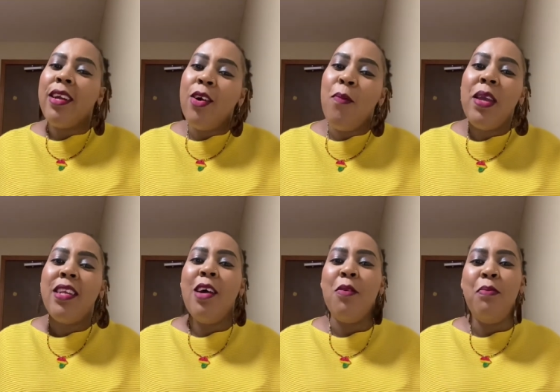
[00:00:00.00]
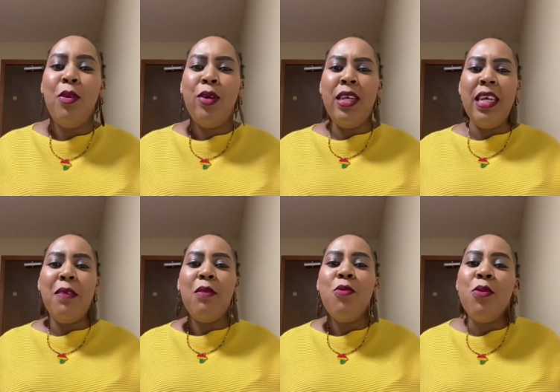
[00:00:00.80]
comment down below and tell
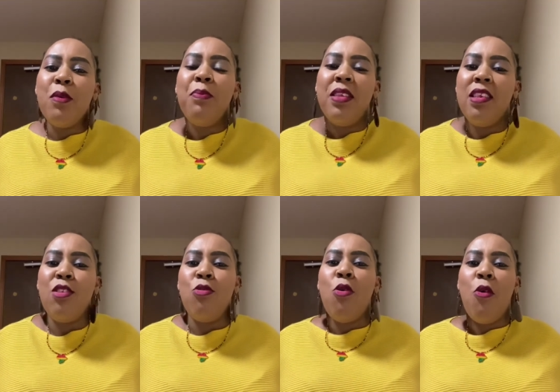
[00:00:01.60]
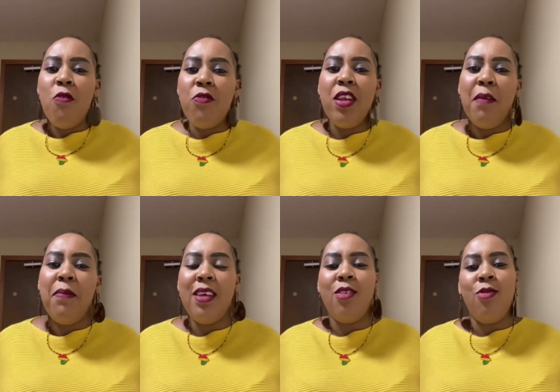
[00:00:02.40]
me what pisses you off in a
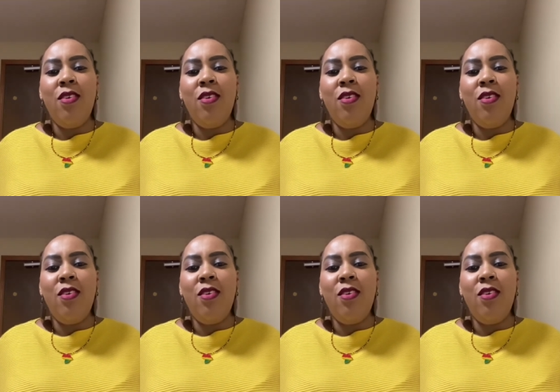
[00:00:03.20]
person.